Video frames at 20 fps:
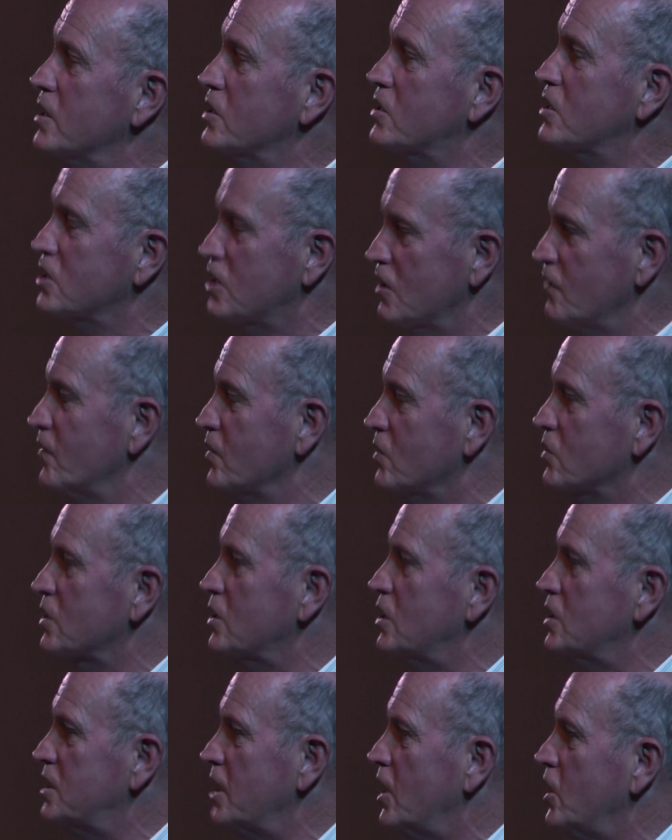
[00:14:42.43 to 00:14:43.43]
It's a difficult
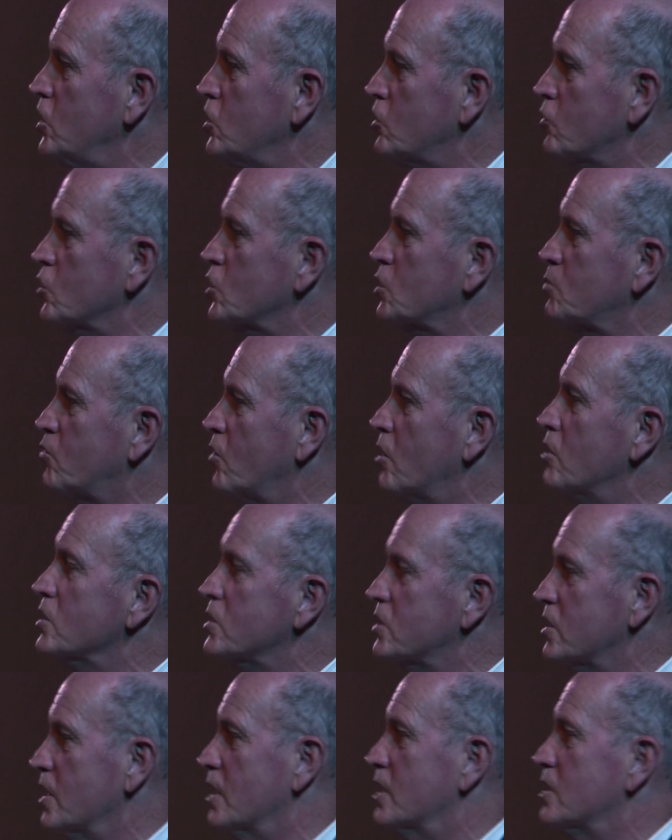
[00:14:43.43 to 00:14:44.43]
and a dangerous
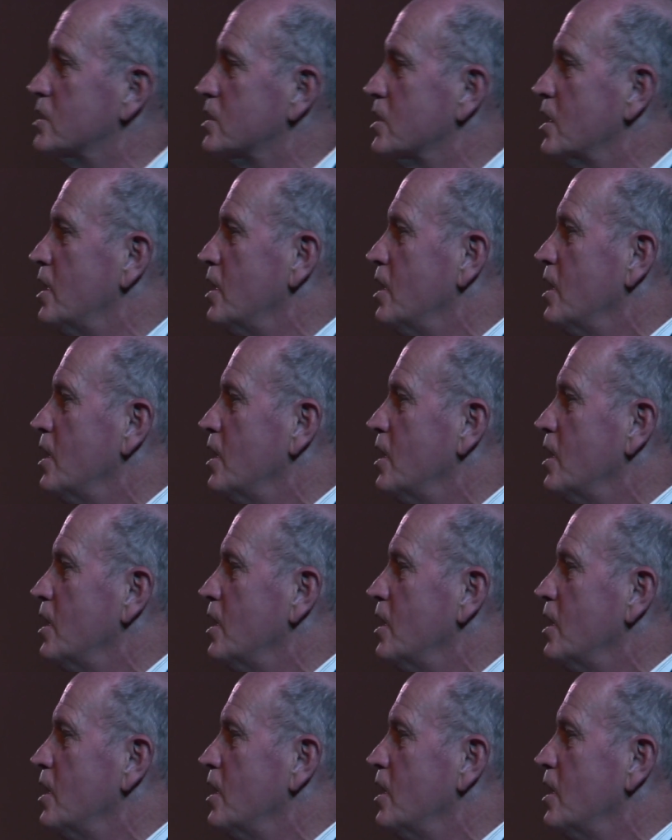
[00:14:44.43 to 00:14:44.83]
process.